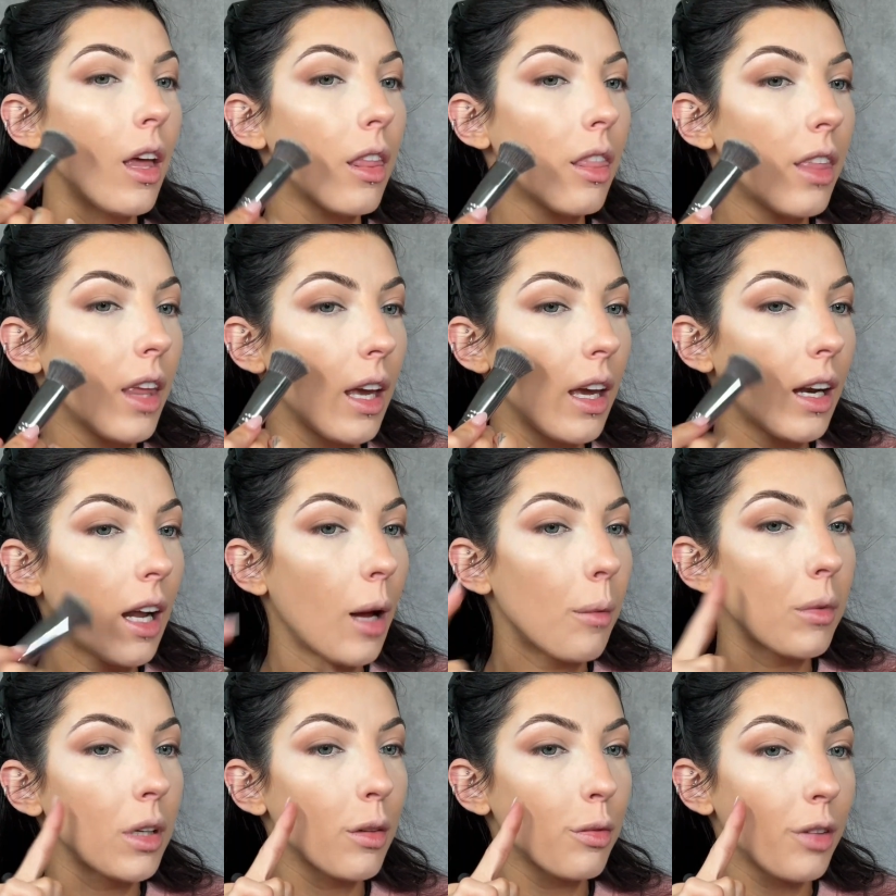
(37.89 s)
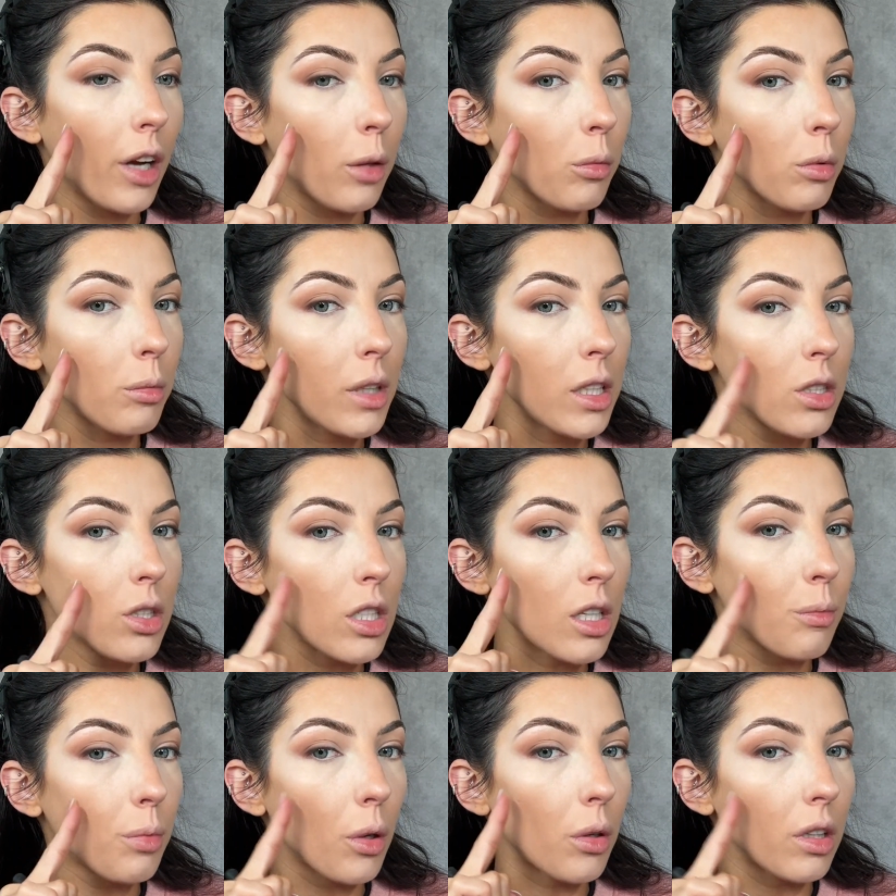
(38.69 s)
Then I'm going to find where my
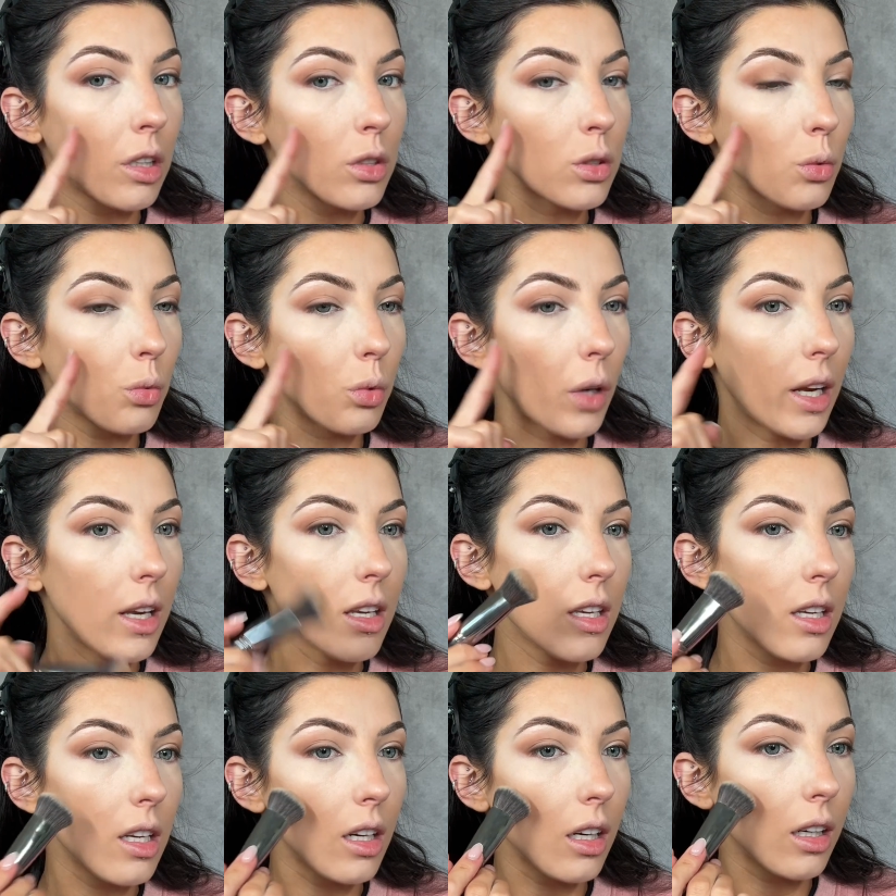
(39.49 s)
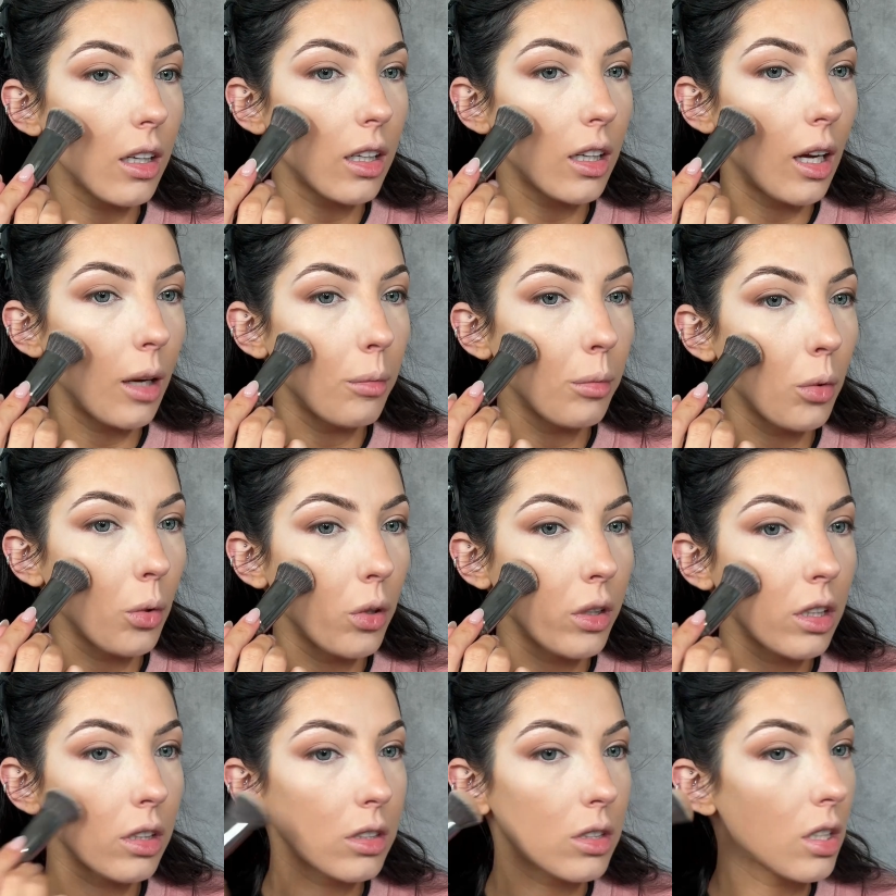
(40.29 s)
cheekbone is right here, and I'm
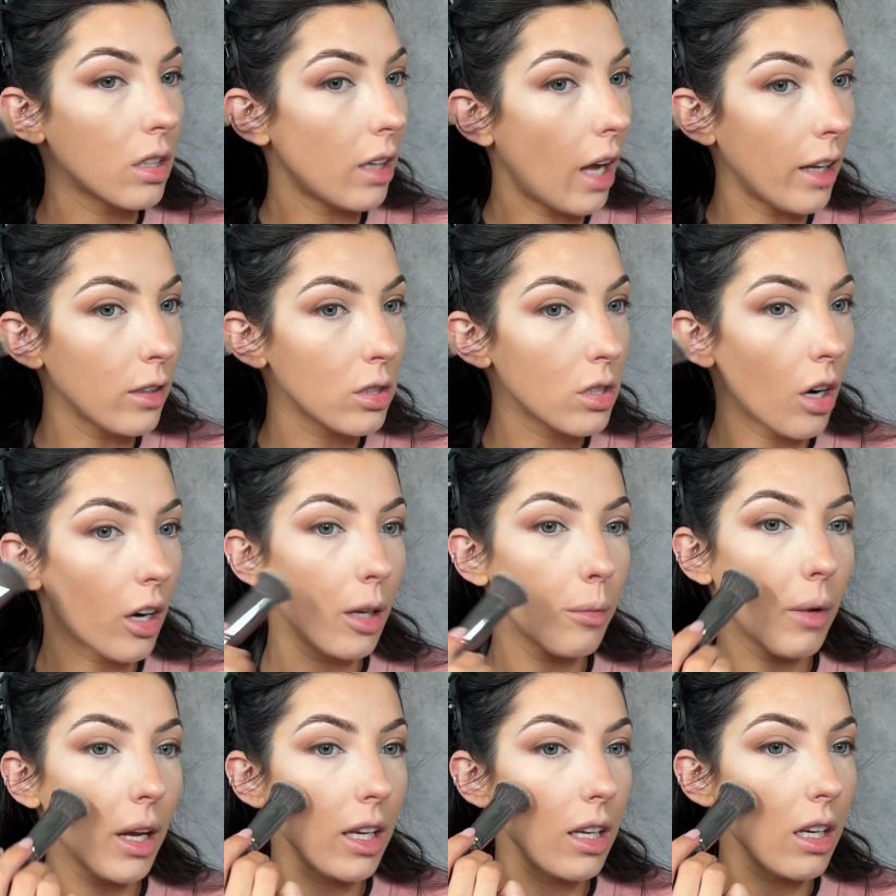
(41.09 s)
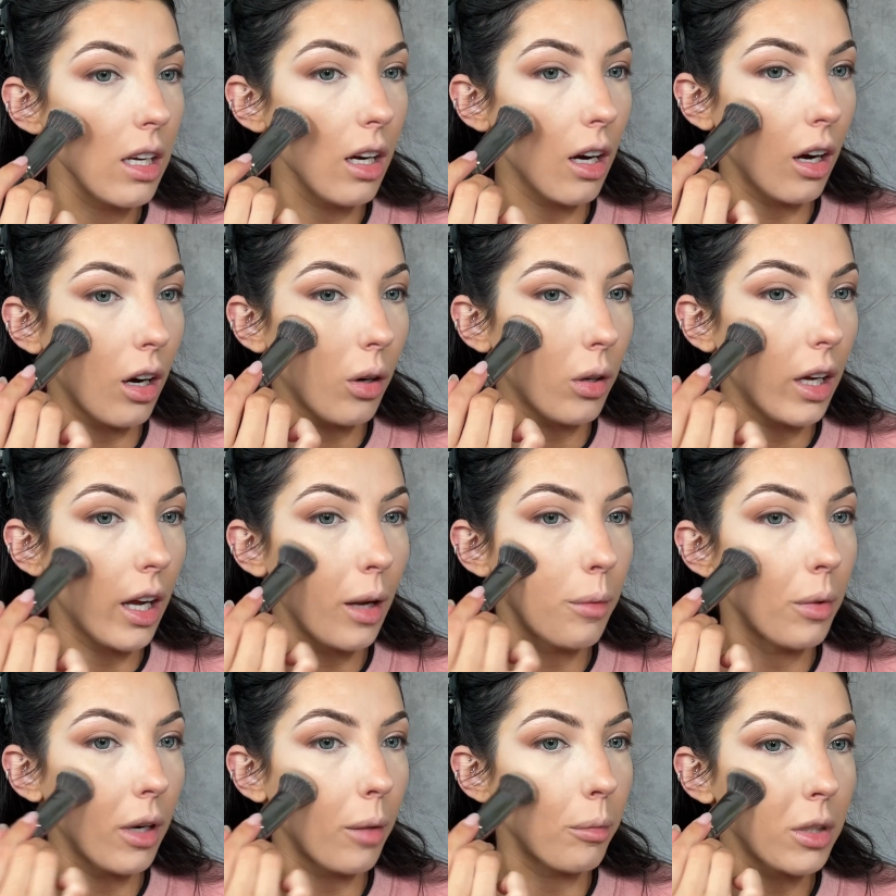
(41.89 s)
going to not start at my ear,
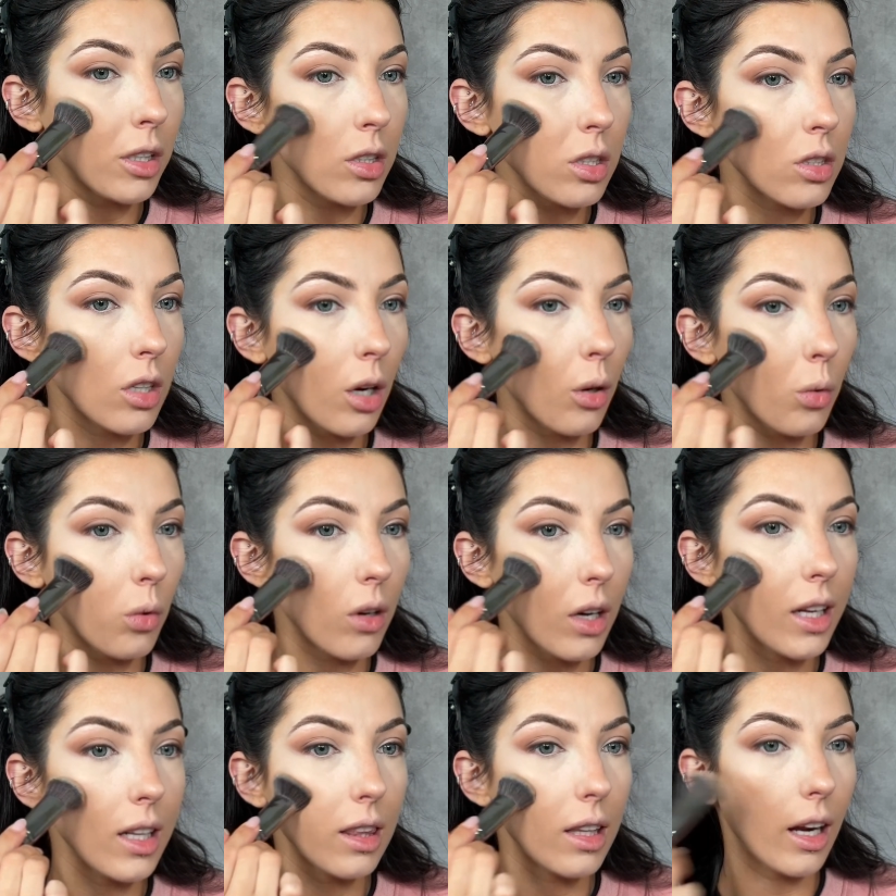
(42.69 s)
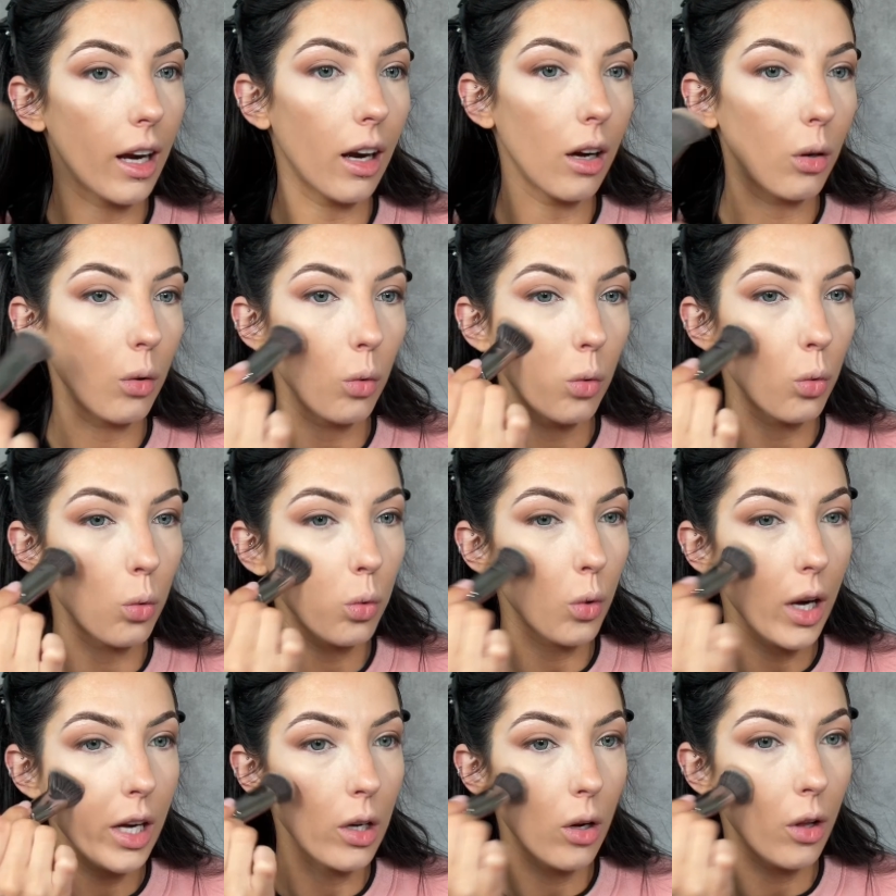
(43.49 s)
okay, but I'm going to start right there,
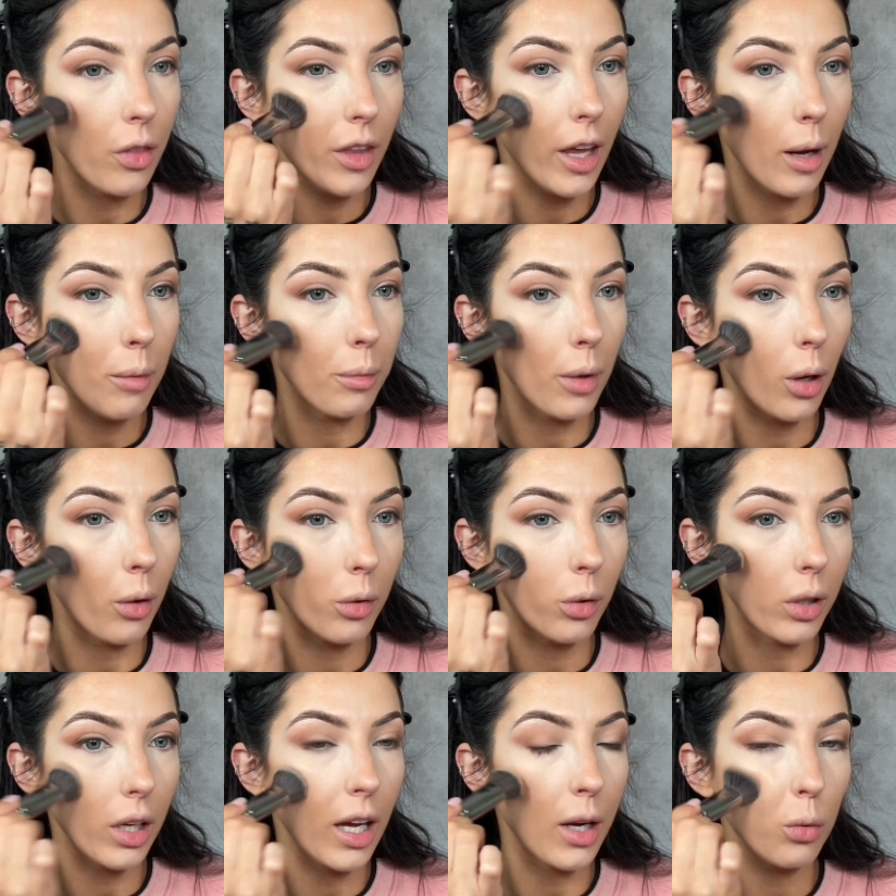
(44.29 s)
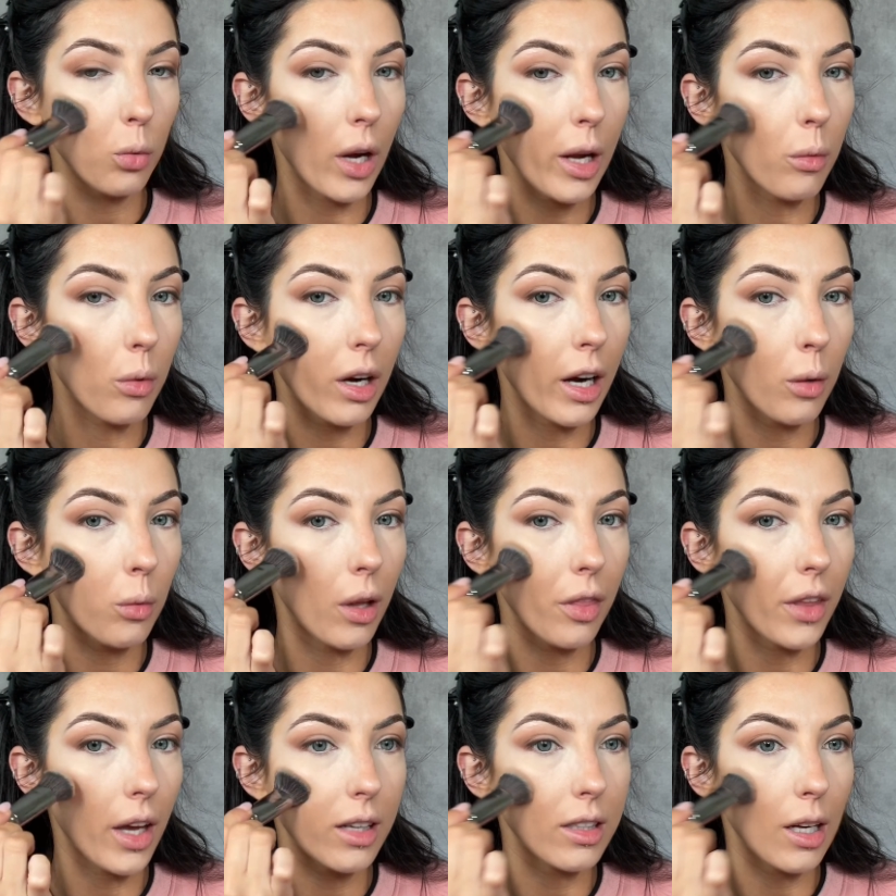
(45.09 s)
right on that bone, okay, right where I
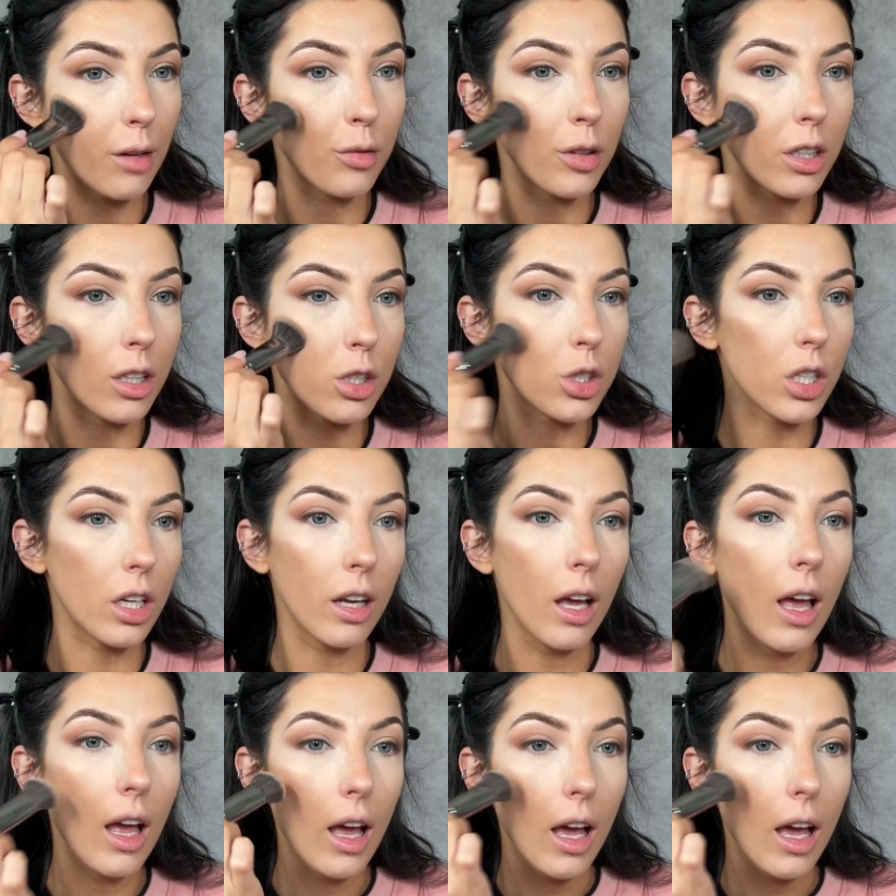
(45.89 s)
want that definition.